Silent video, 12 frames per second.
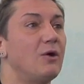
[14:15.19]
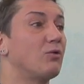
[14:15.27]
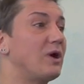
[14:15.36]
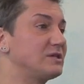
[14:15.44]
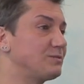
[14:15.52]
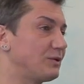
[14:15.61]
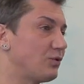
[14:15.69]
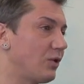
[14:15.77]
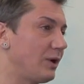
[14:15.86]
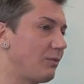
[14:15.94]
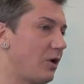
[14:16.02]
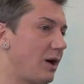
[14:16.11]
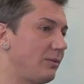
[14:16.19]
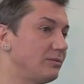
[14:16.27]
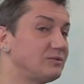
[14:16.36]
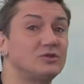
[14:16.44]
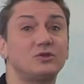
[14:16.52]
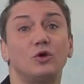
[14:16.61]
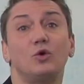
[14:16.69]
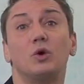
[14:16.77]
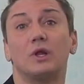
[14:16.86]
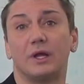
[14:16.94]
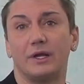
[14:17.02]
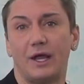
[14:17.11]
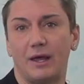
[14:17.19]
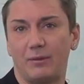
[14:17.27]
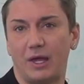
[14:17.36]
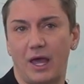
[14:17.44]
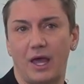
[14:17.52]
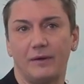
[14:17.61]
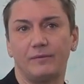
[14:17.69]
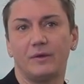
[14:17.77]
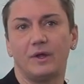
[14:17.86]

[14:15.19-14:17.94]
respiratory problems. Google it, MEA.